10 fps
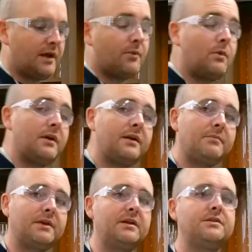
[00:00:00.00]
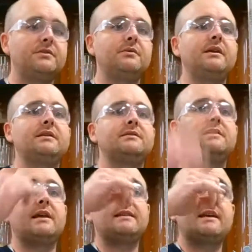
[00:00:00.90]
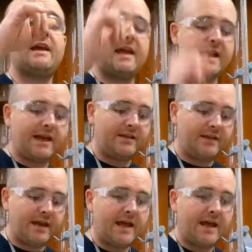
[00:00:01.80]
what I'm going to do is, as I add the